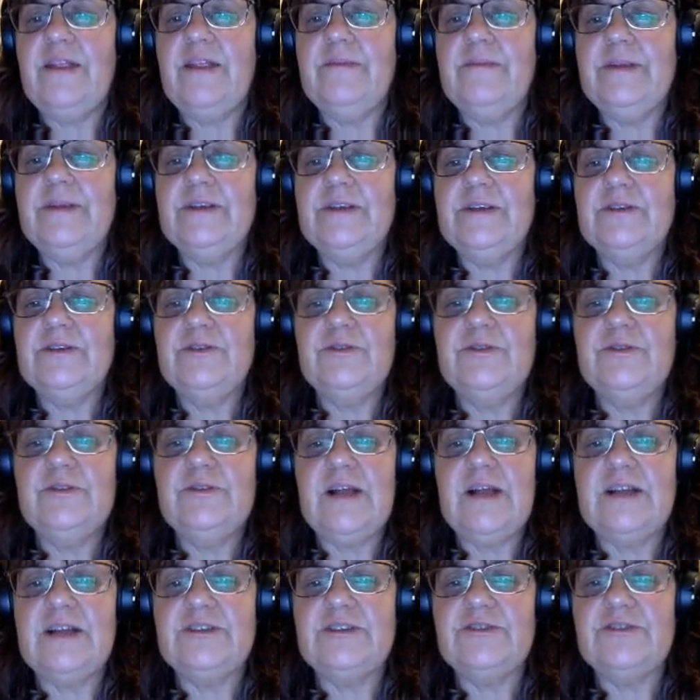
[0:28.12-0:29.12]
them into two
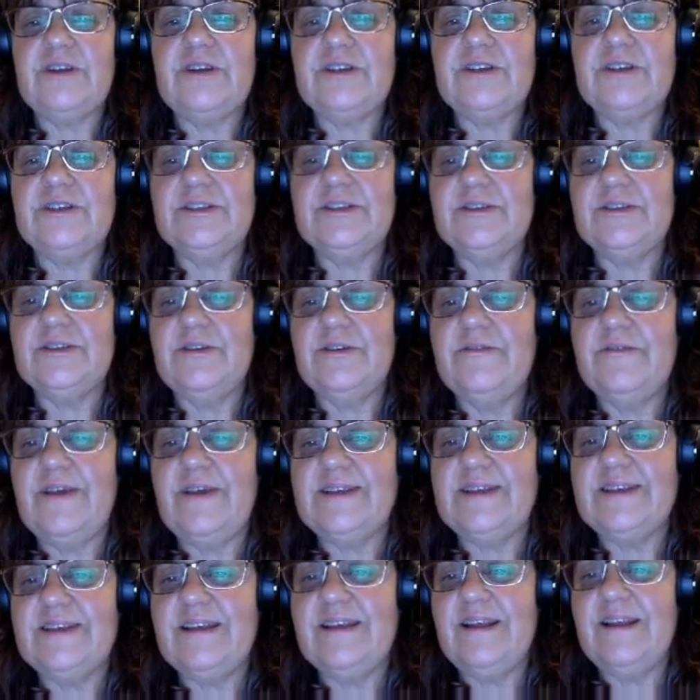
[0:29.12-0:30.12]
large structures,
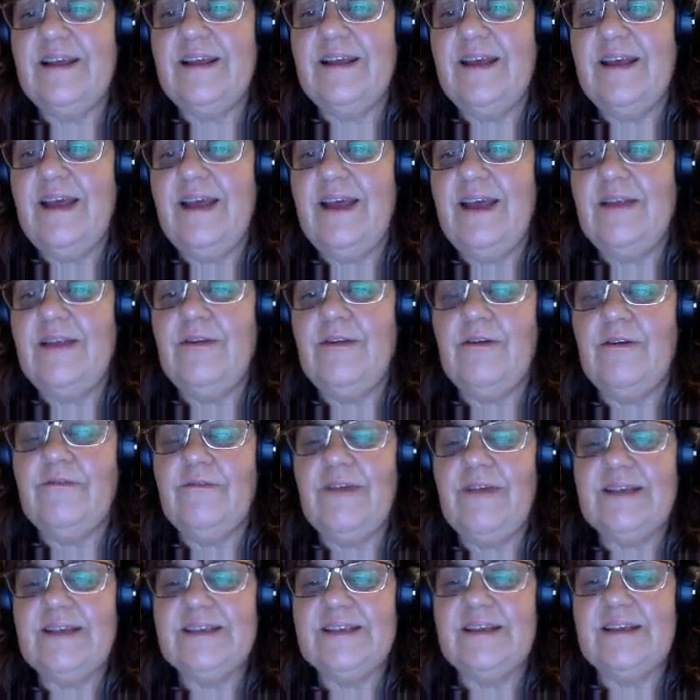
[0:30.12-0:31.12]
vascular and
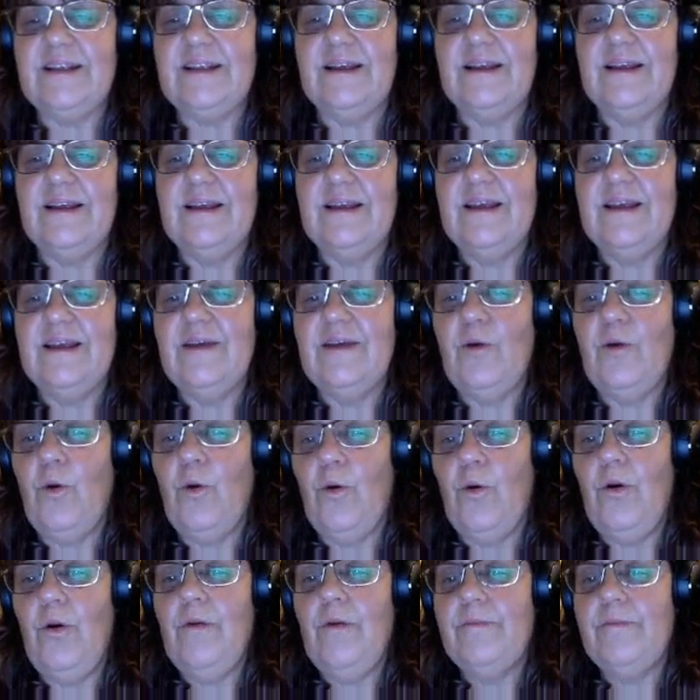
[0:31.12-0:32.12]
non-vascular,
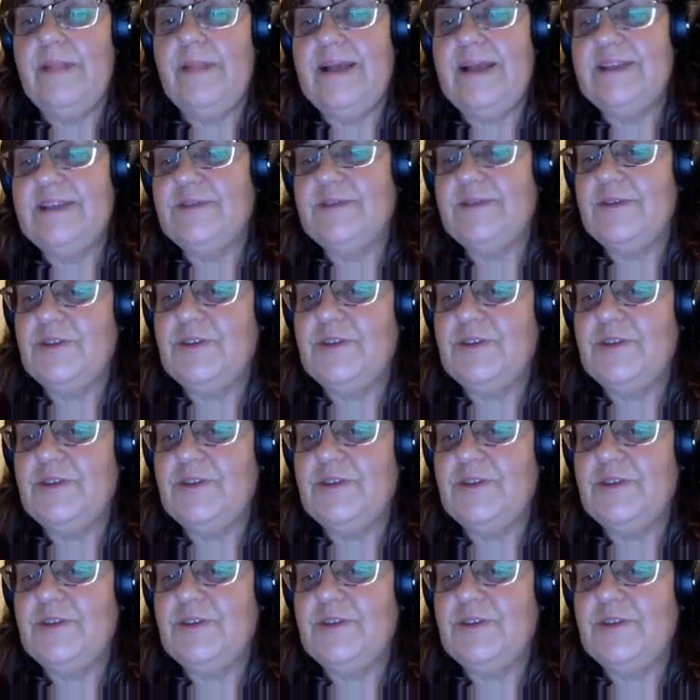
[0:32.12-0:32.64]
or plants with